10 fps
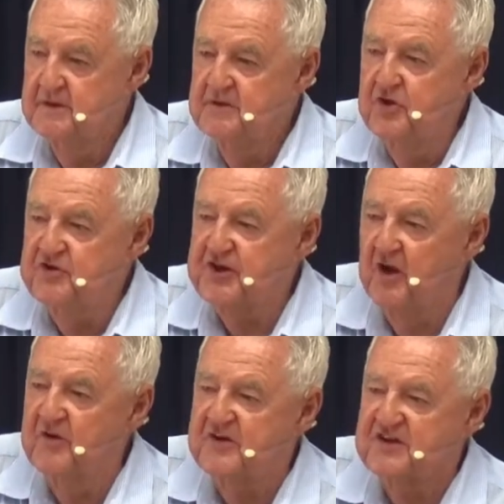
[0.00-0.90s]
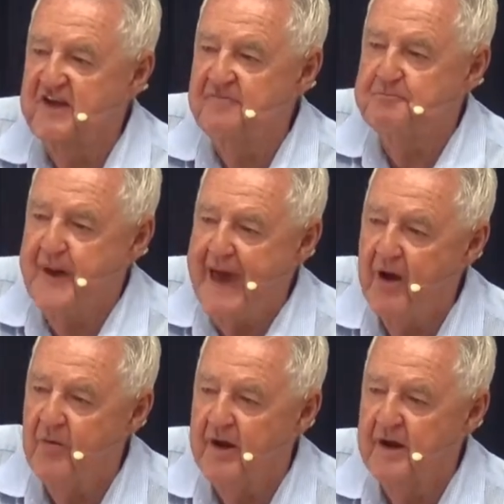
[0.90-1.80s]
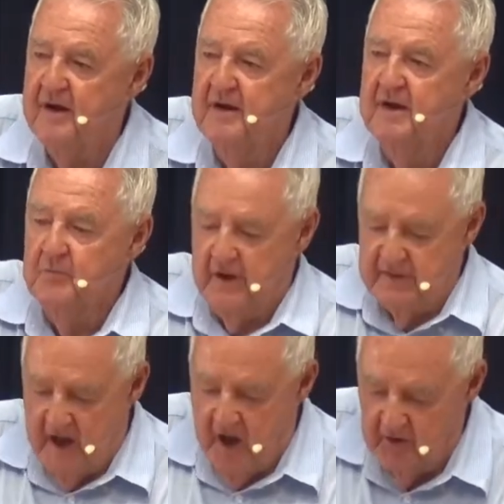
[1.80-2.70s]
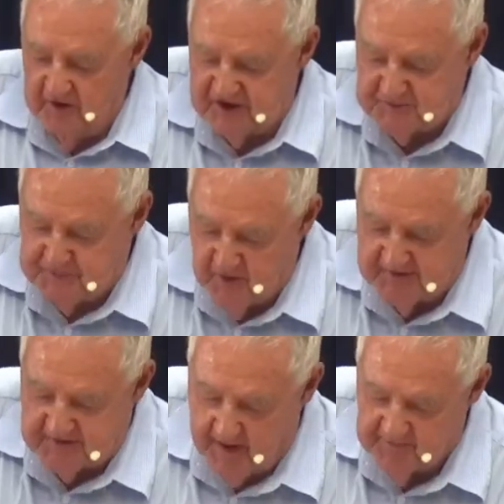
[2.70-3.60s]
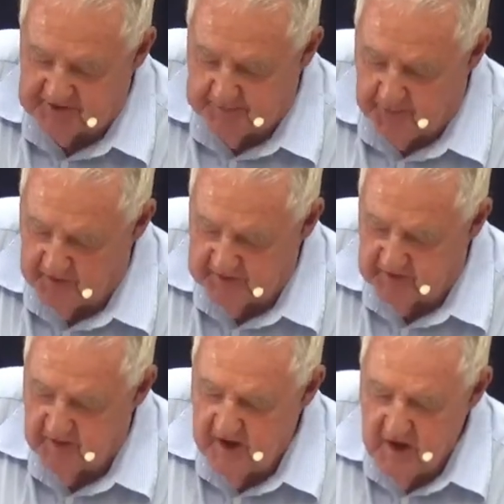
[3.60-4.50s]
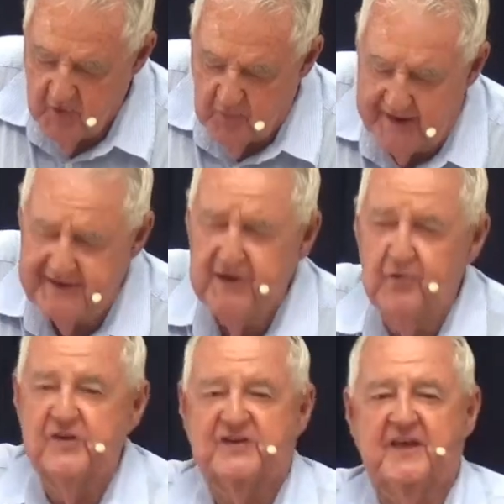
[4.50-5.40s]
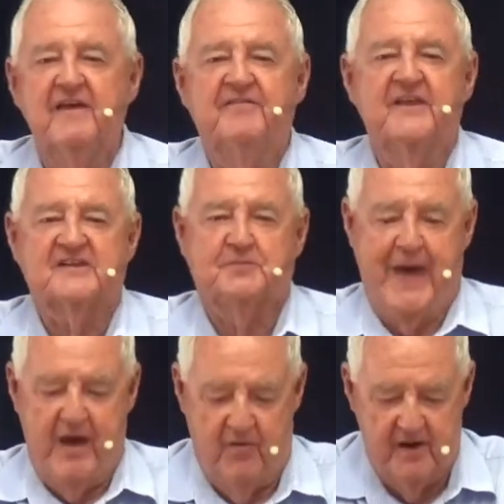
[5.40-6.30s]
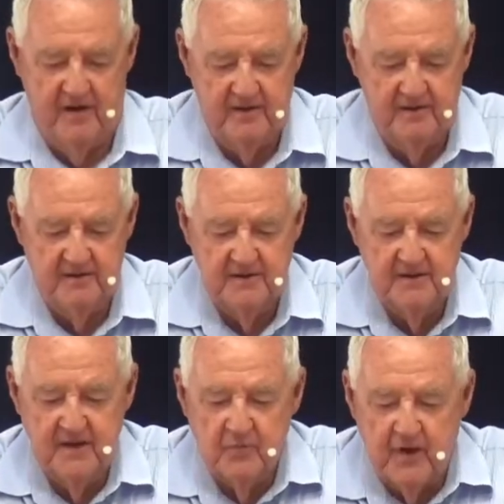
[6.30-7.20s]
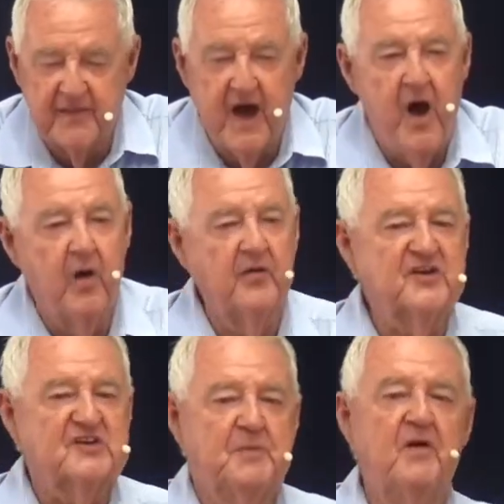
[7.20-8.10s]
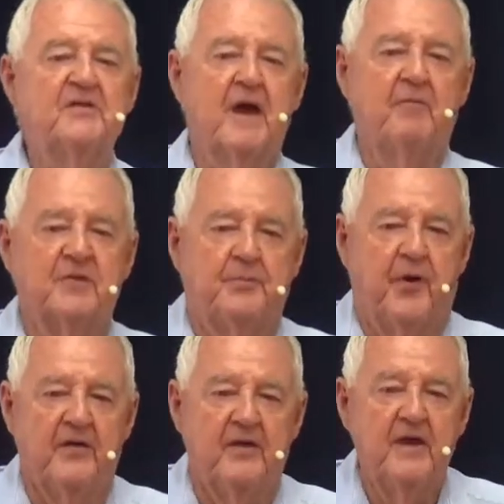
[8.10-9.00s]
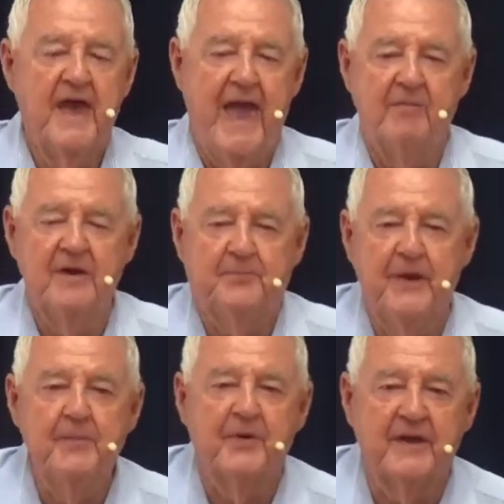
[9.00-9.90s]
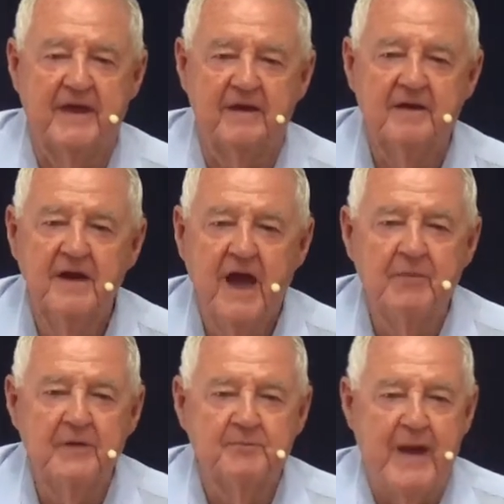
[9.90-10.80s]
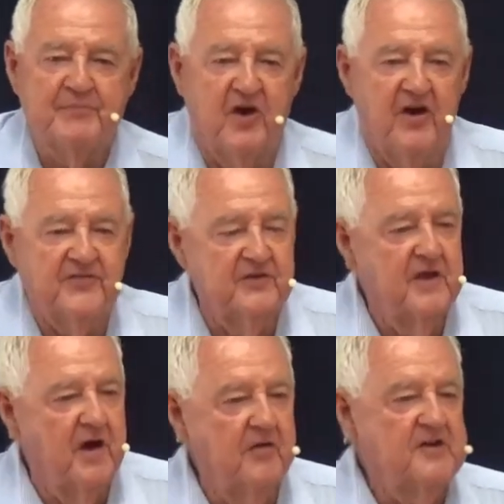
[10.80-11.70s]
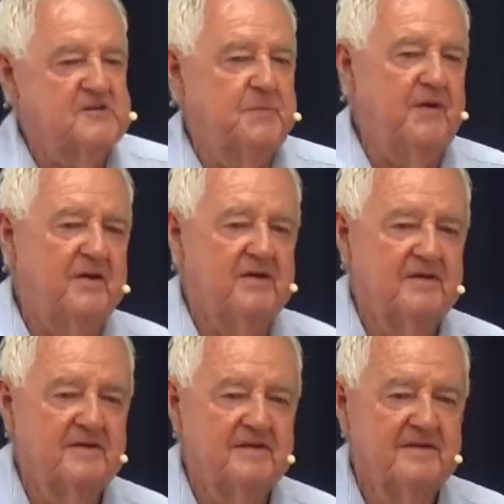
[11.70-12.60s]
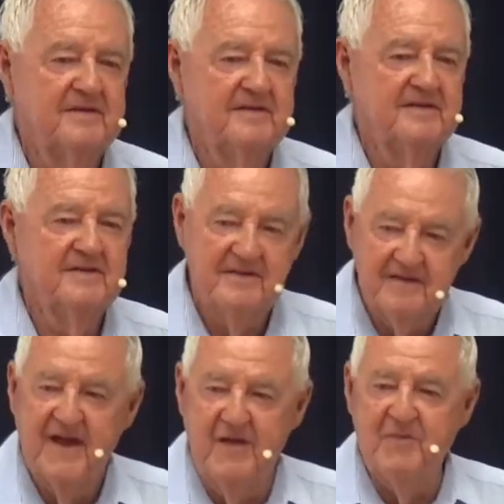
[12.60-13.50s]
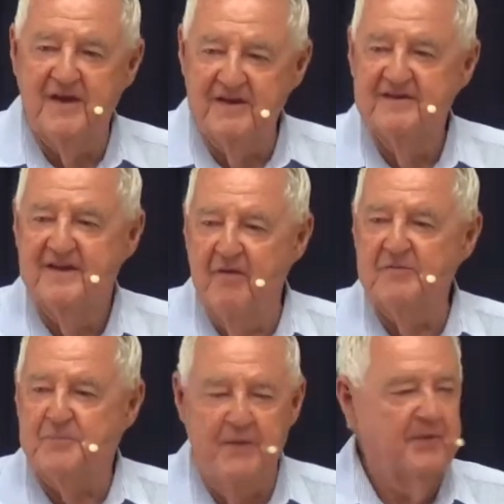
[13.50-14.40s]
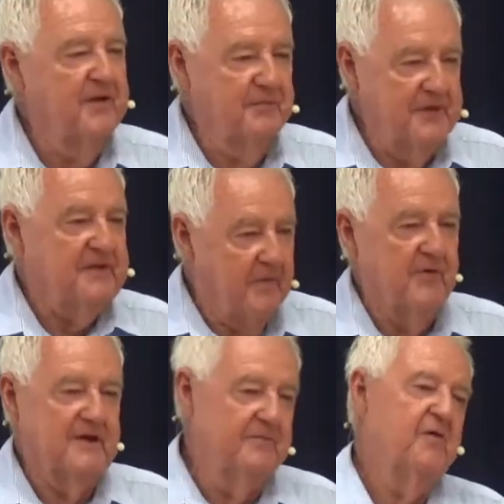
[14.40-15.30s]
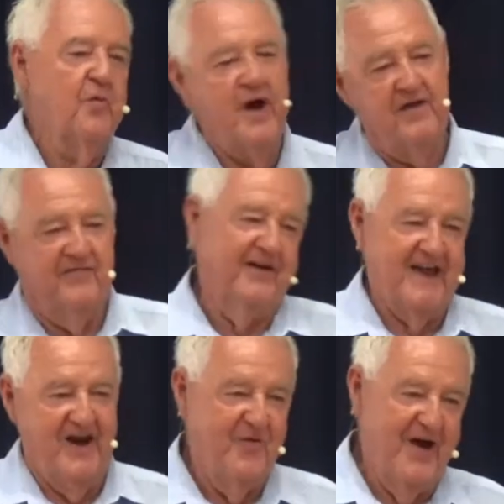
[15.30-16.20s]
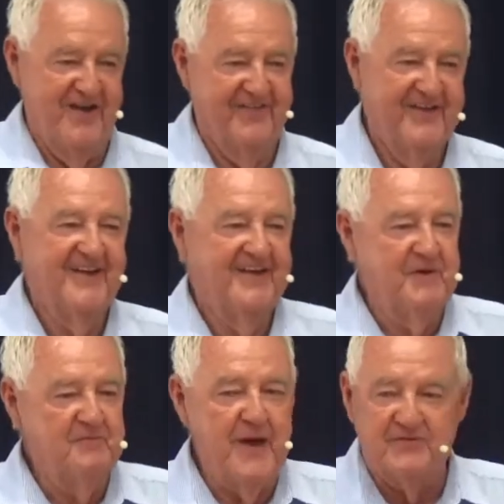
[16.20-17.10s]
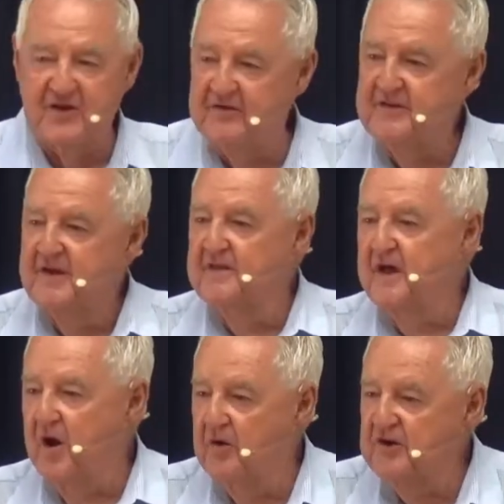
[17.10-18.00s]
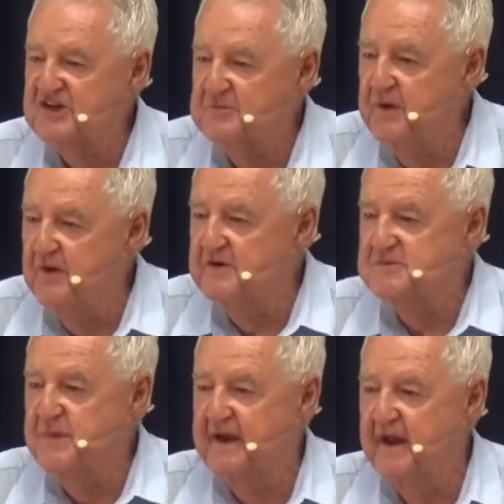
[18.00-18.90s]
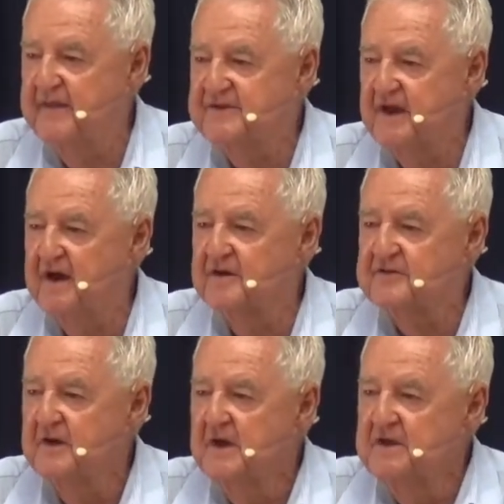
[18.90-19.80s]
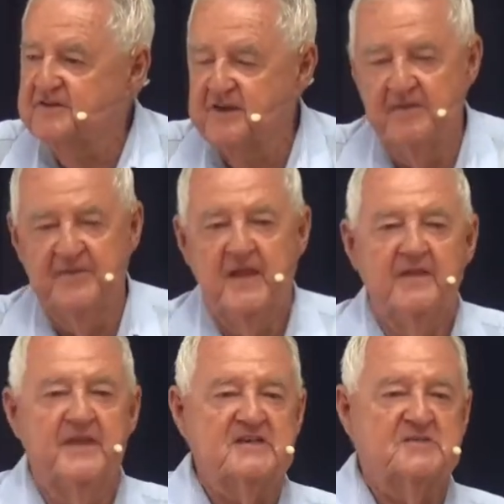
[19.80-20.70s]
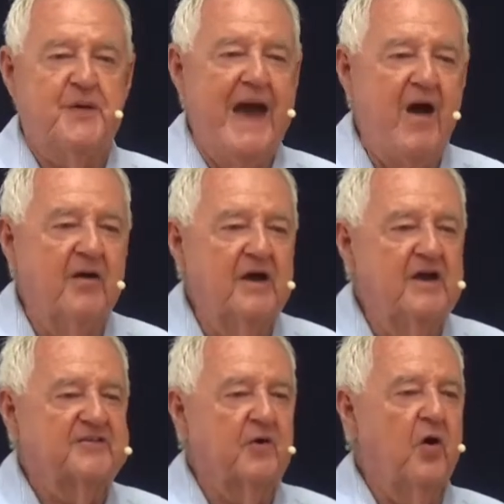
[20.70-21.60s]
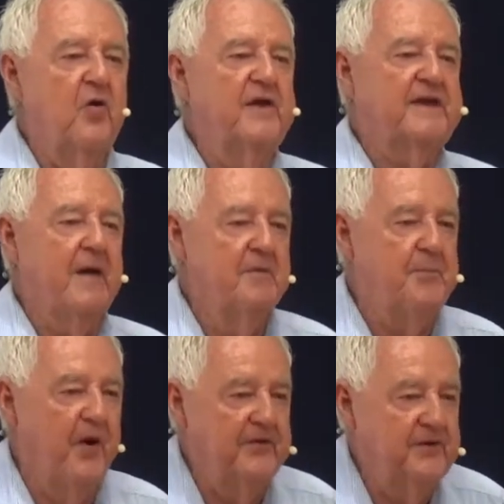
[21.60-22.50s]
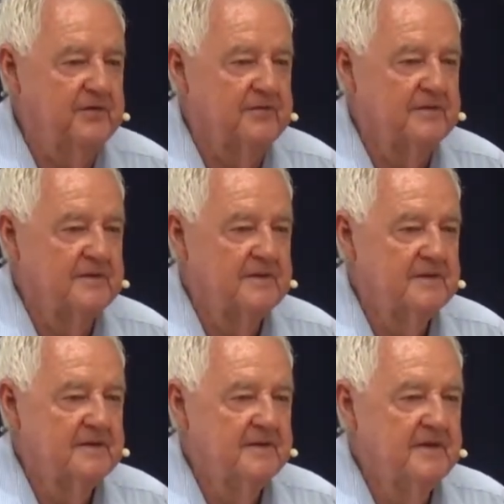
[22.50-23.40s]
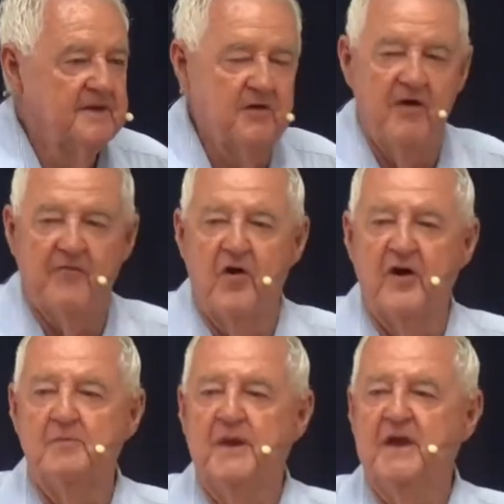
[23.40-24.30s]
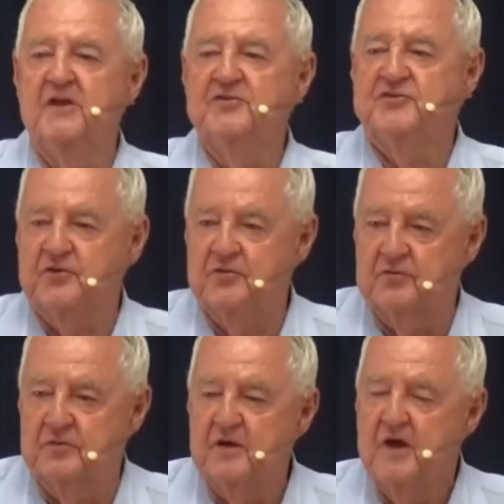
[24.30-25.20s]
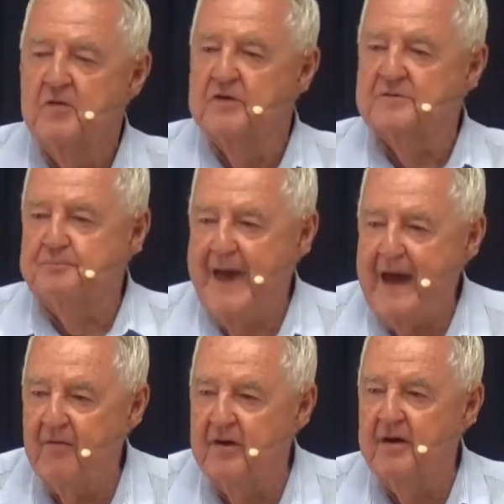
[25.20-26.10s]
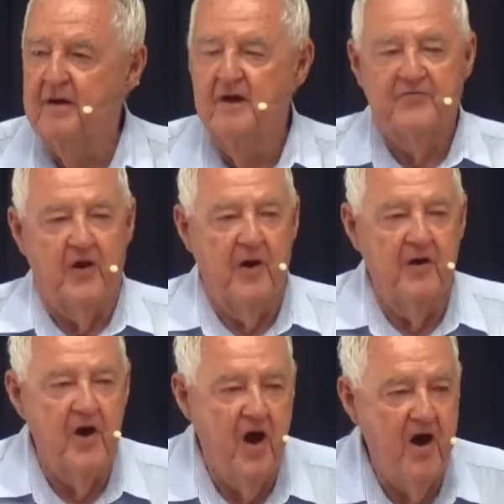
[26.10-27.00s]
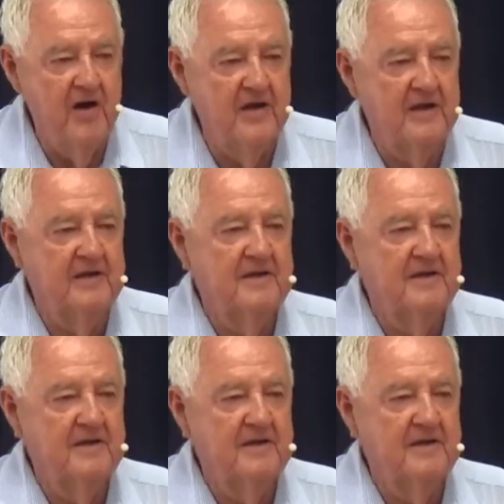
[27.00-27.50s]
You shall receive power when the Holy Spirit comes upon you. When do you receive this power? When the Holy Spirit comes upon you. How many people here have been baptized in the Holy Spirit? Amen? How many people have been, come on, give wave. I can't wave. Been baptized in the Holy Spirit and speaking other tongues. You see, this power has already come upon you. You have already been endured with power from on high.